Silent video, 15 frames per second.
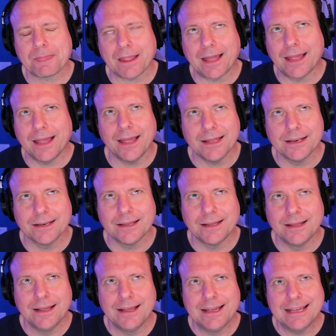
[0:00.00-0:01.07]
And
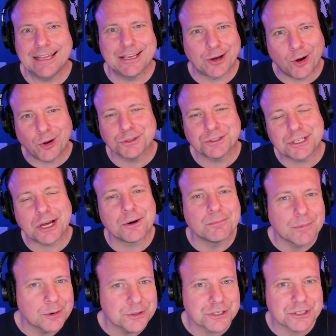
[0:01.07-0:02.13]
he called it
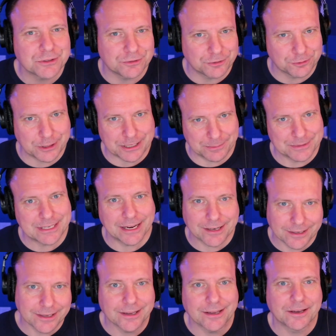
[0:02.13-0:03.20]
emotional freedom
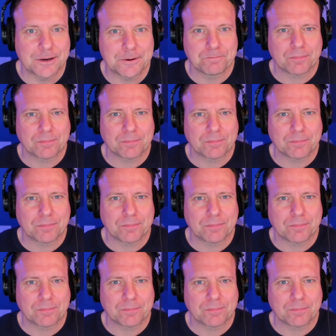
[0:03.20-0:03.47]
technique.